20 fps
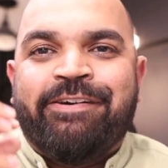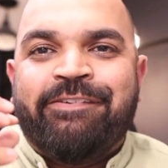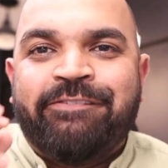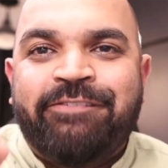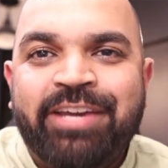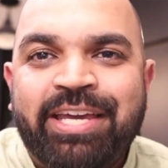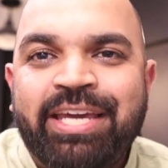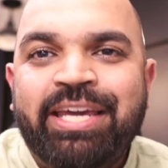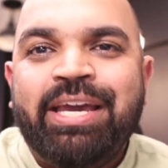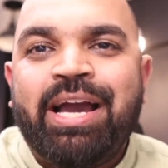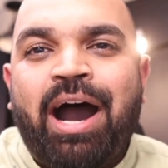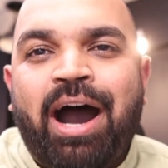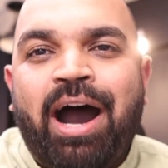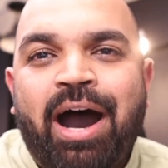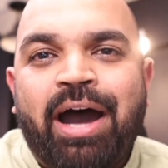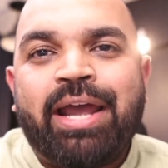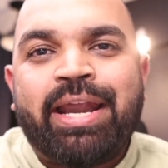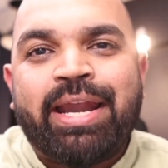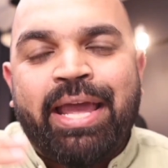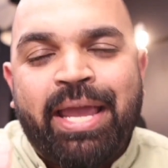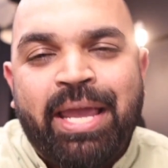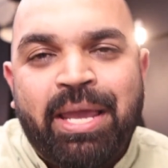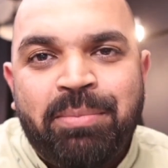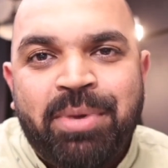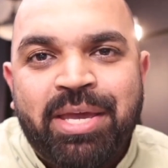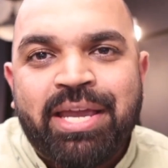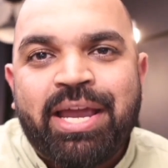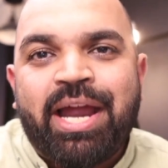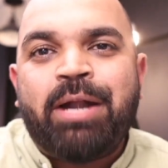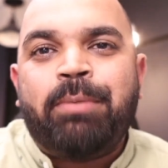We are
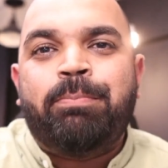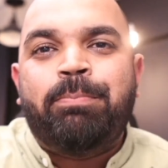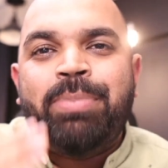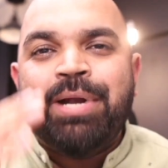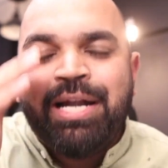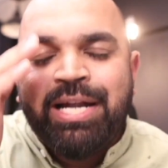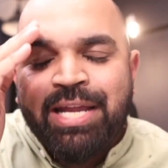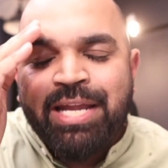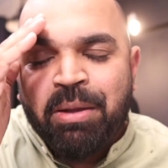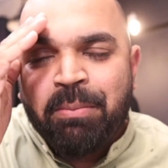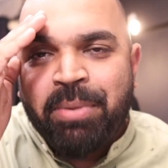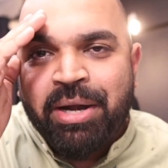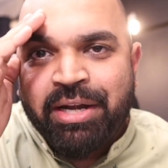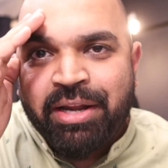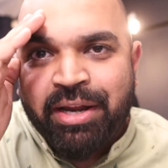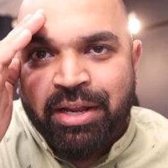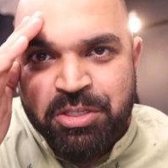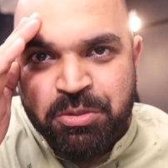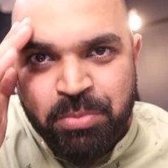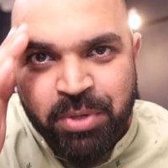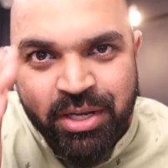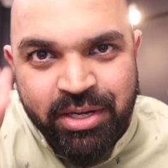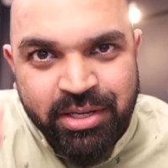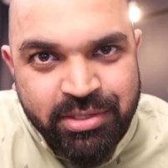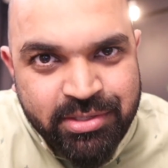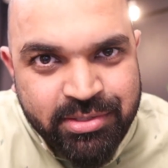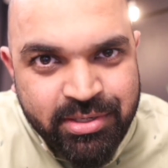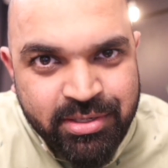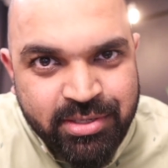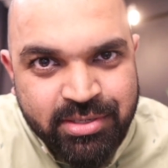aiming at building better
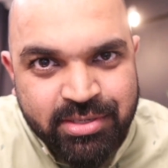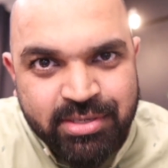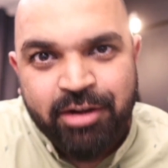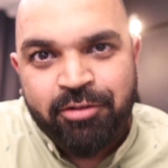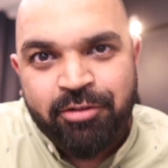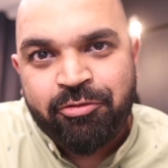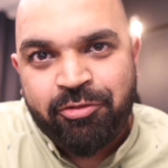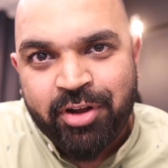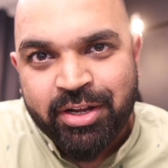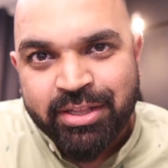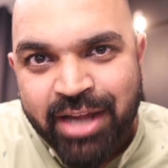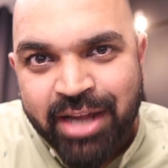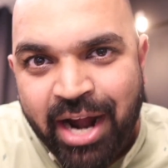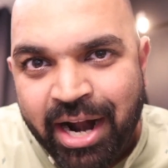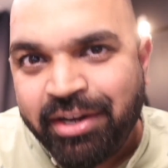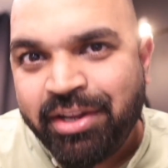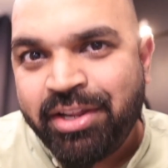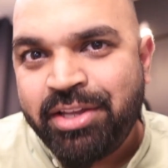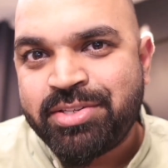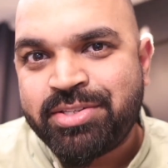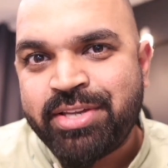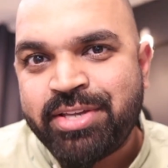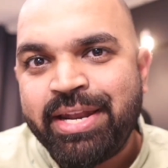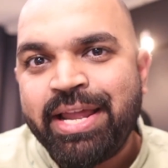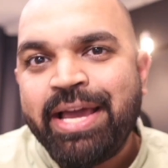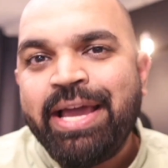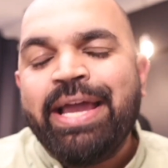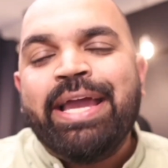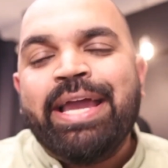experiences, and for that reason,